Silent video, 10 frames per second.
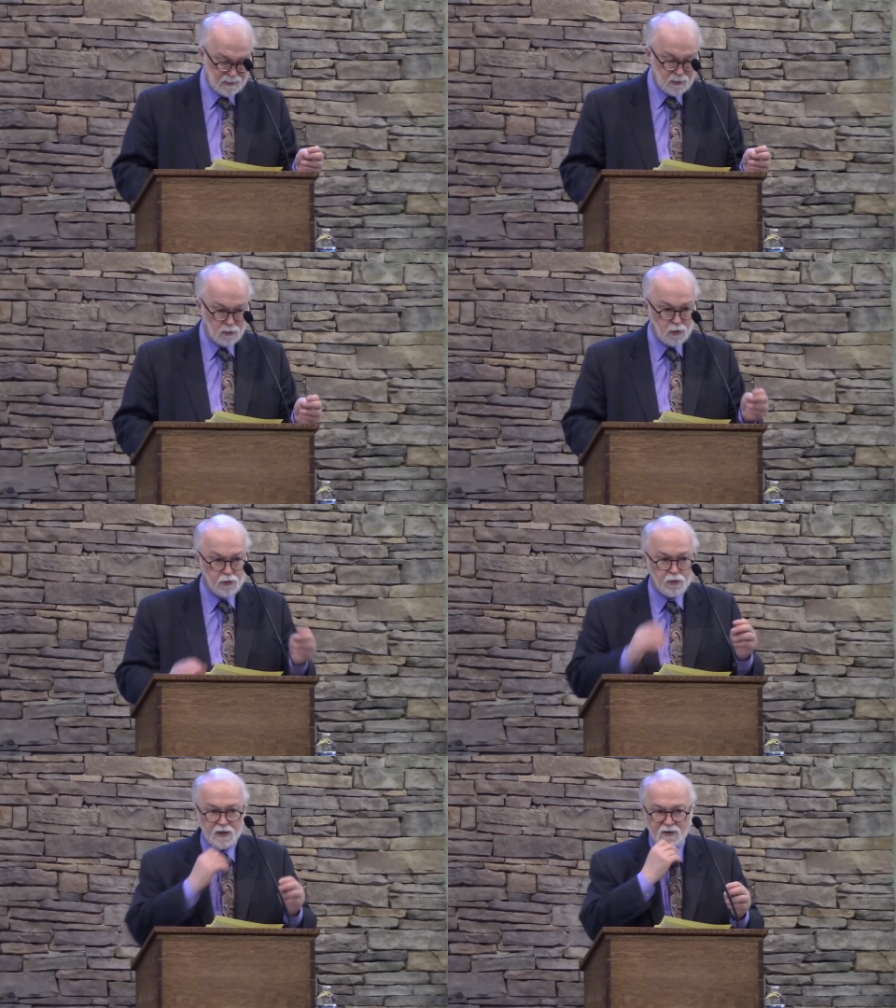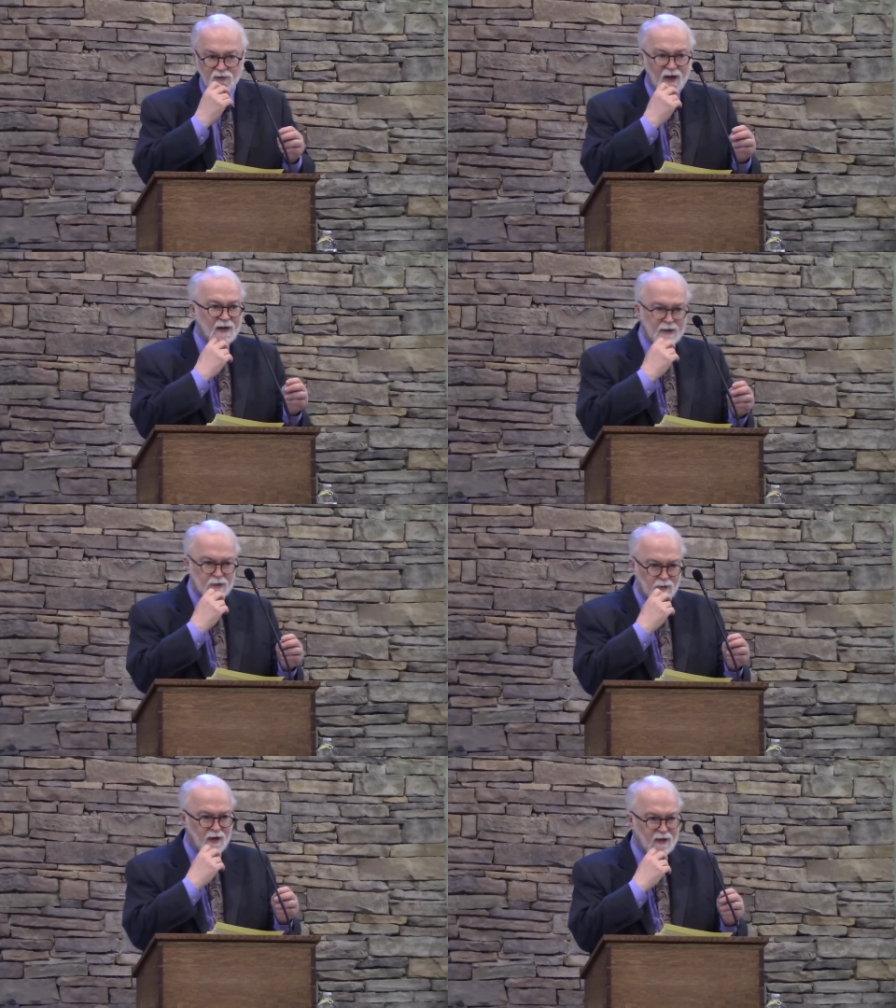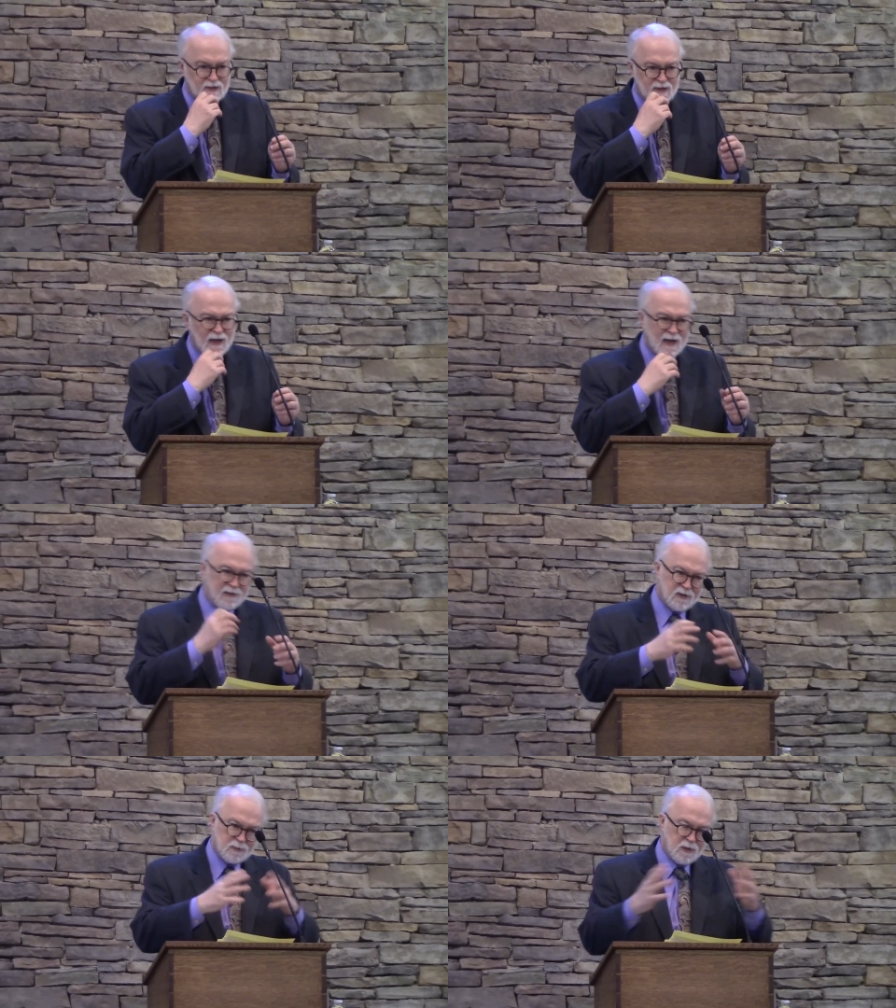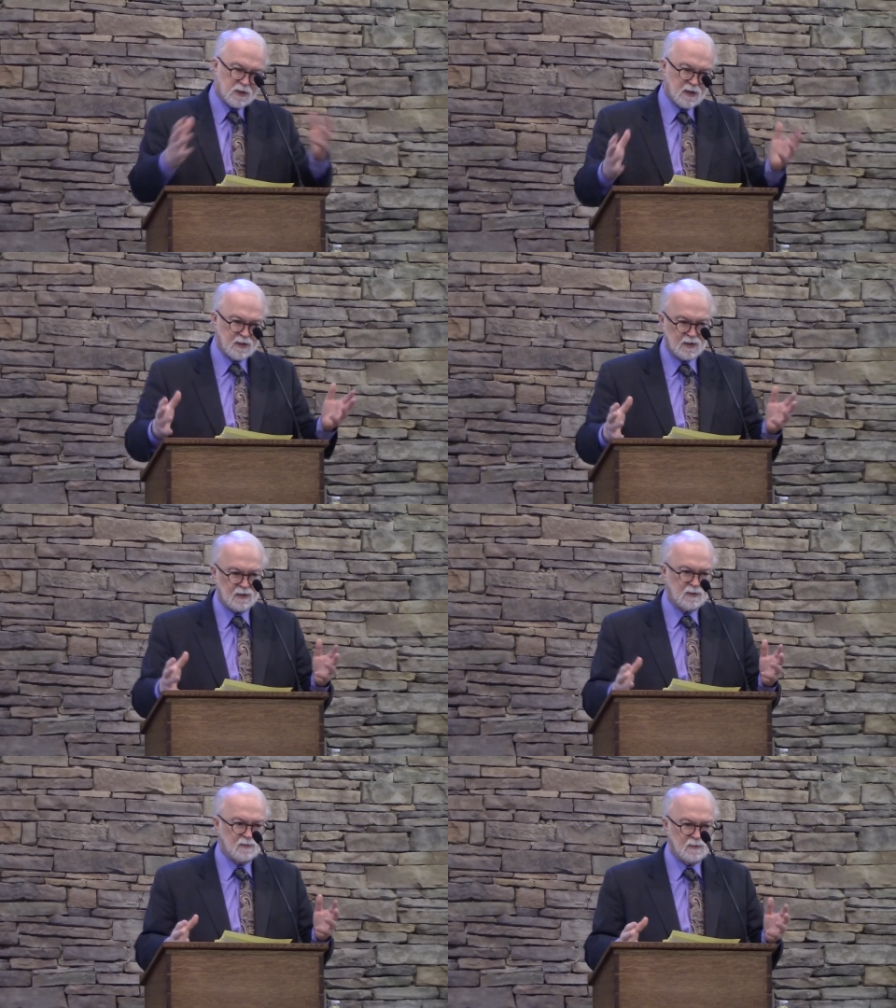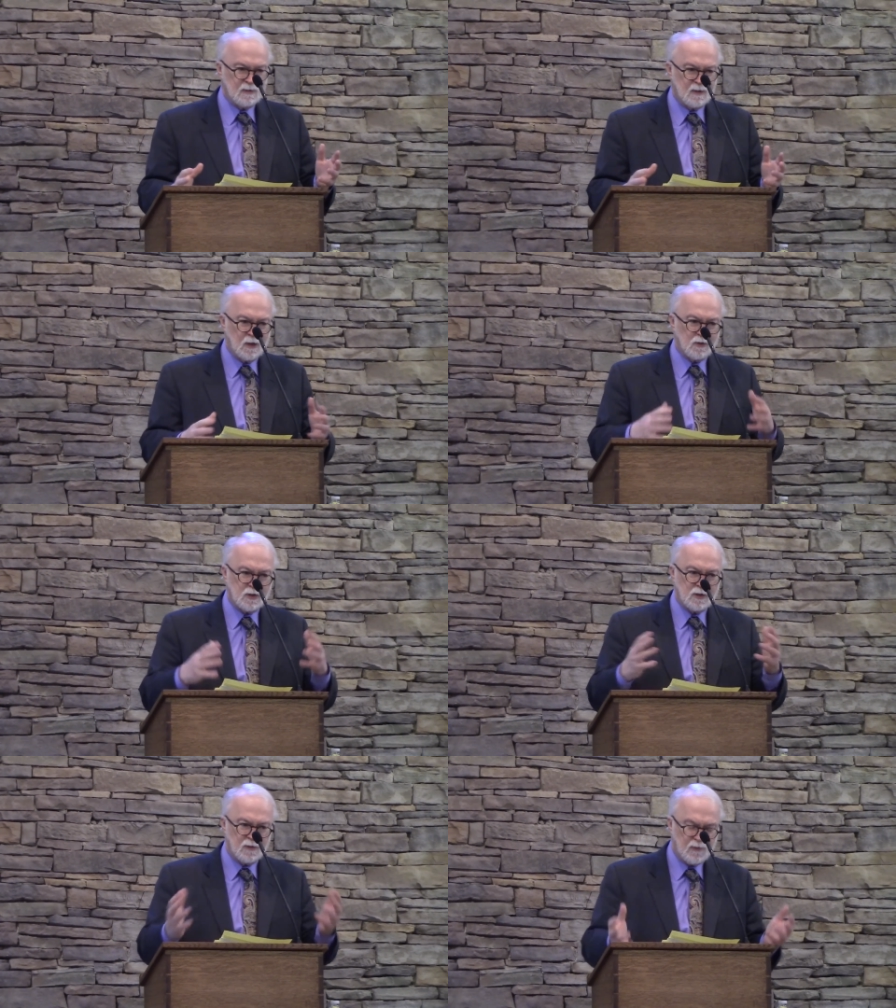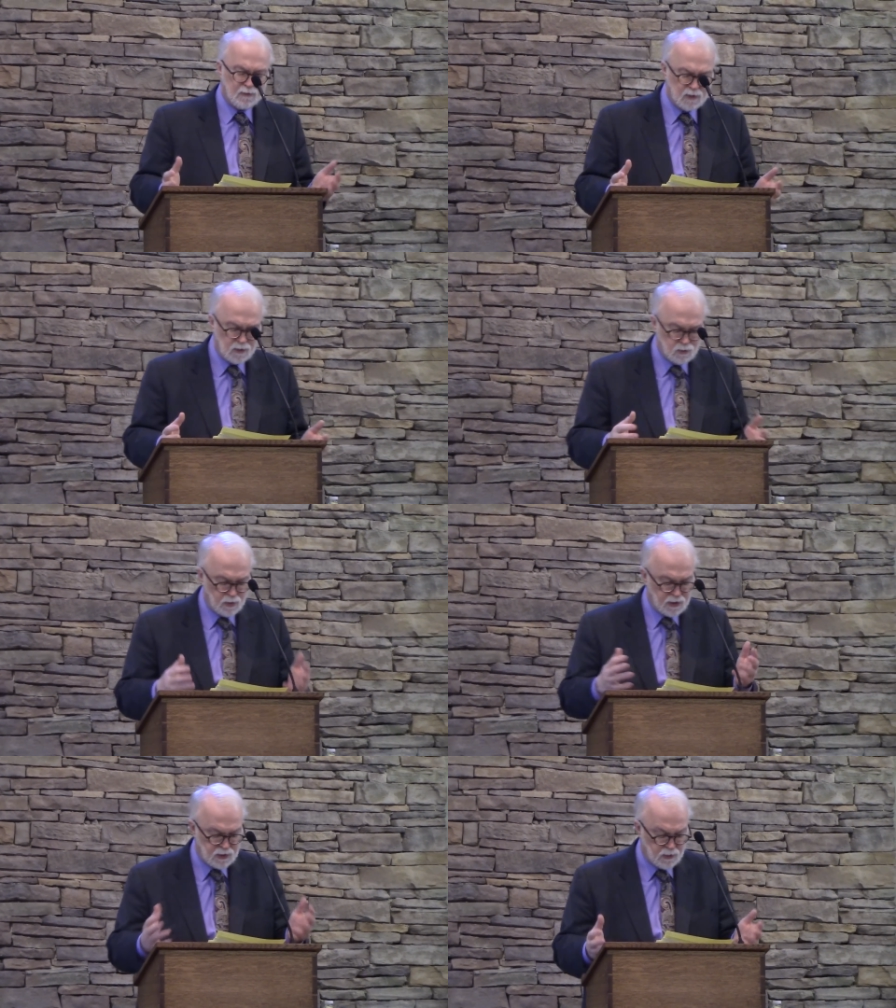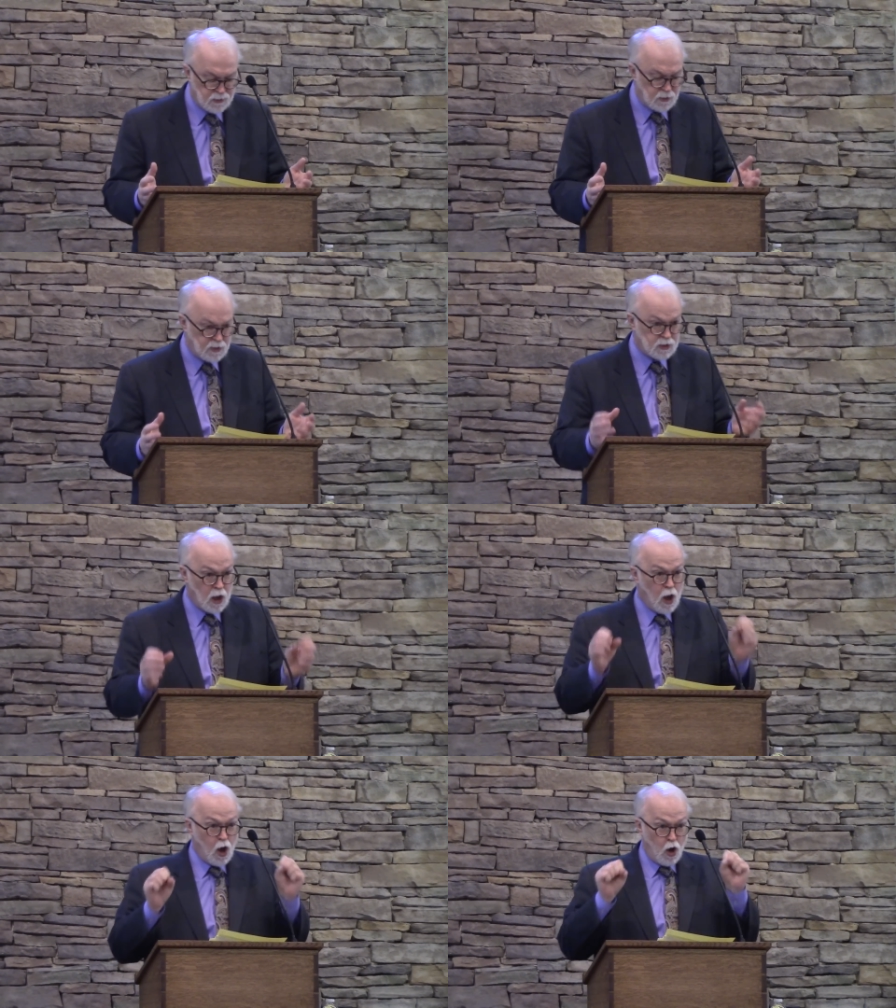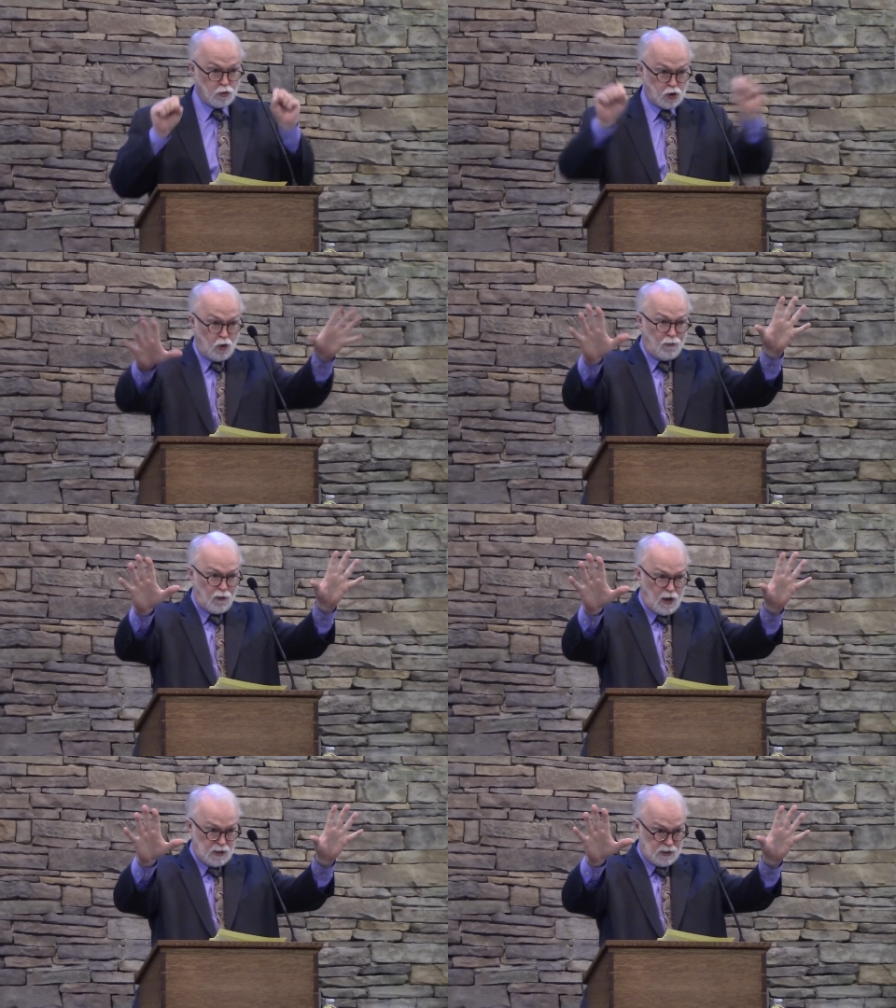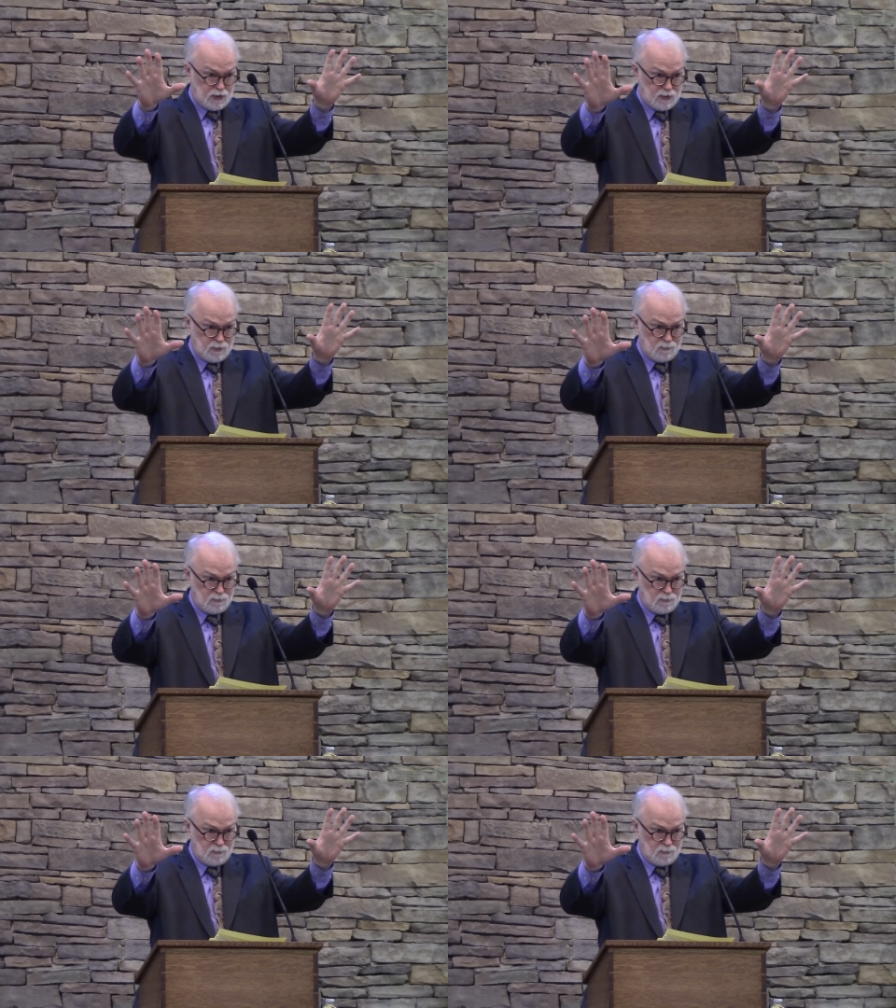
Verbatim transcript: So Luther is fighting throughout his life, especially as he goes into the 1520s and 30s, on two fronts